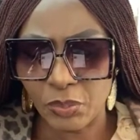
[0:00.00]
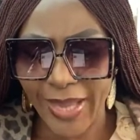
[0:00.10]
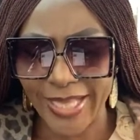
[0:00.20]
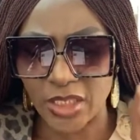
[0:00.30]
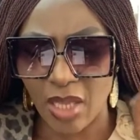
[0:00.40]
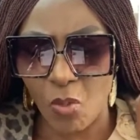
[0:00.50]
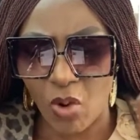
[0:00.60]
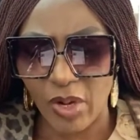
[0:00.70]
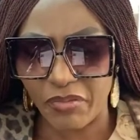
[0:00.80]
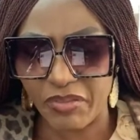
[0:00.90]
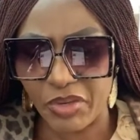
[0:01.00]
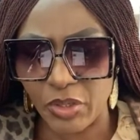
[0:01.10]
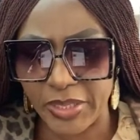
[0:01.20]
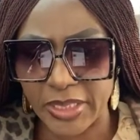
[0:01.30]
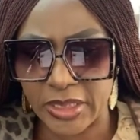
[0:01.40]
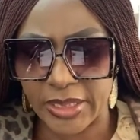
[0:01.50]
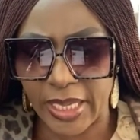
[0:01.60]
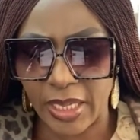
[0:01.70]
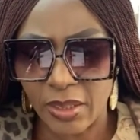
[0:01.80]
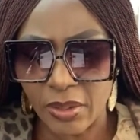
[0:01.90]
I saw one of the video
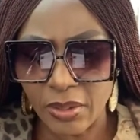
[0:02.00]
yesterday,